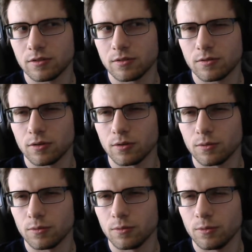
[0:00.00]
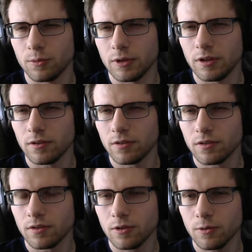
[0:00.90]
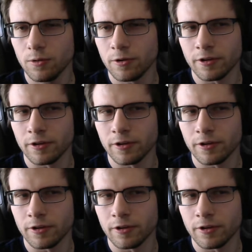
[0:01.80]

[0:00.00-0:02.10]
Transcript: 2 years ago or a